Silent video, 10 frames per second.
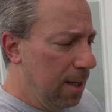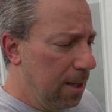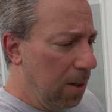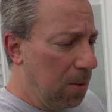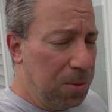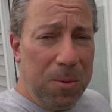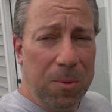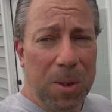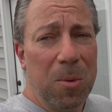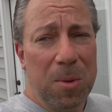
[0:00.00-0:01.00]

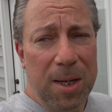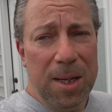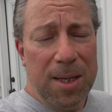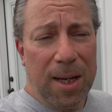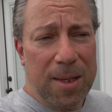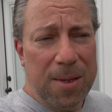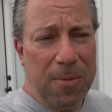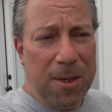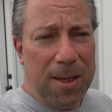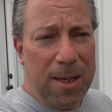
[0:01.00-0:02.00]
We don't need
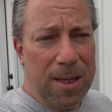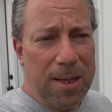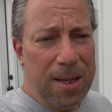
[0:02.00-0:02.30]
negativity.